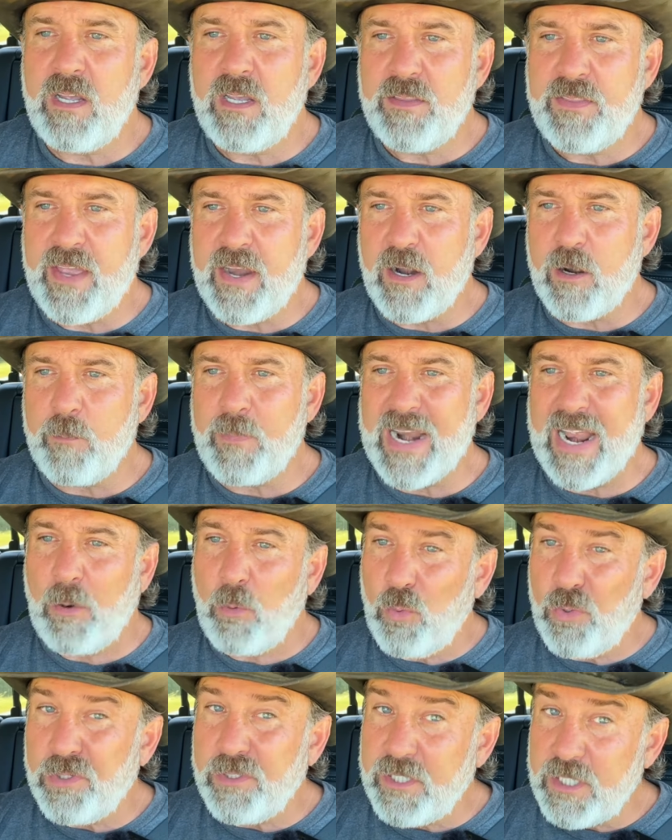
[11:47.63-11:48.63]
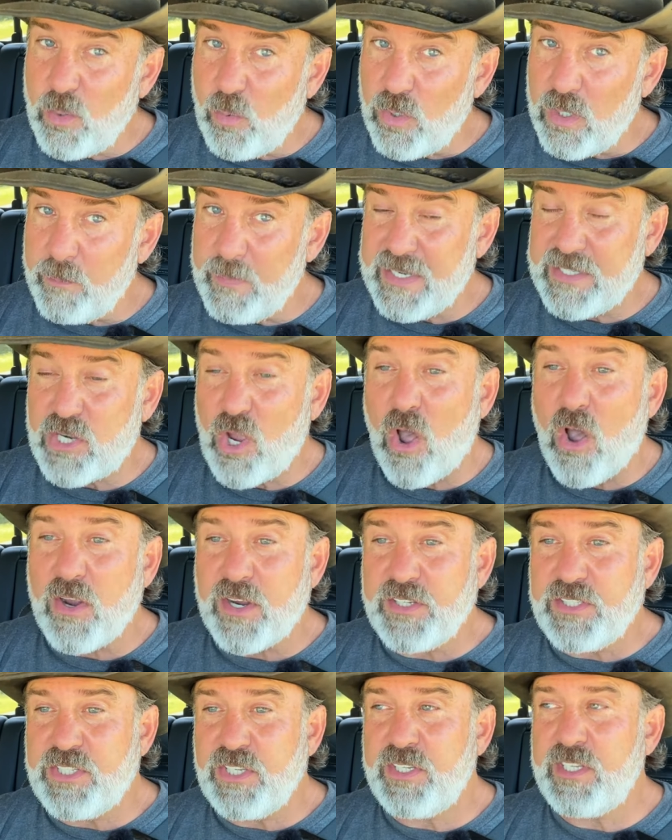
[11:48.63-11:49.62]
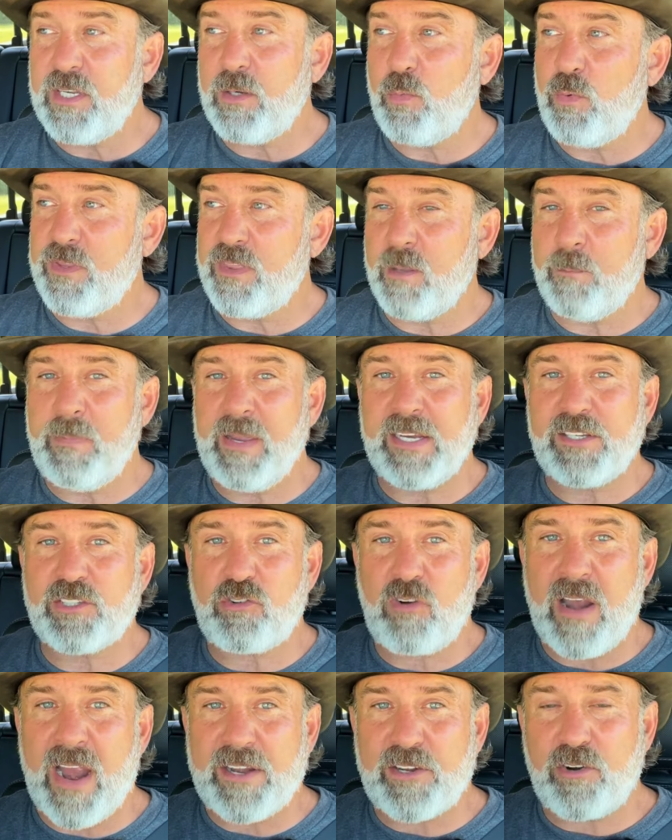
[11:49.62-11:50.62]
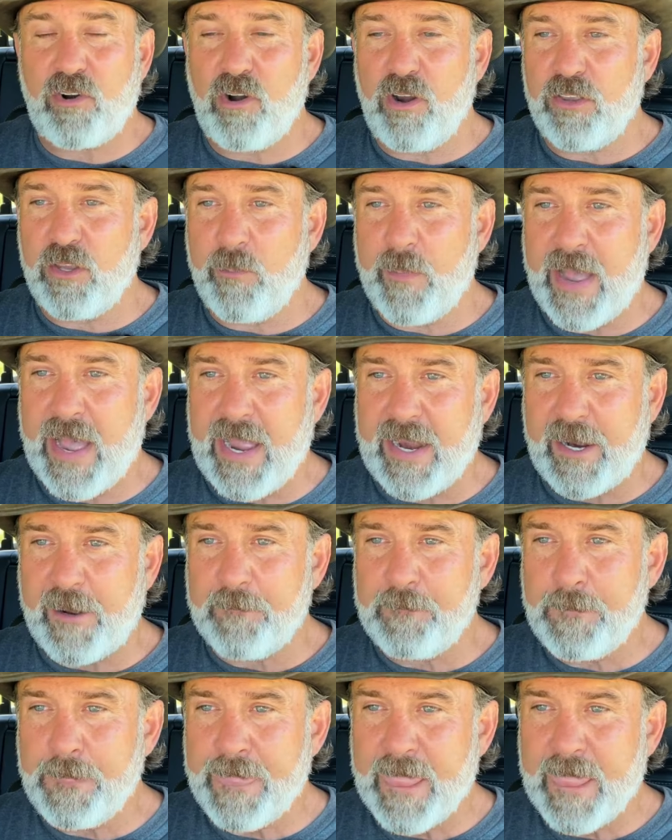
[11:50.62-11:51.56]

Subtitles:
there, but I really don't want to be talking to you with the big tractor on the back.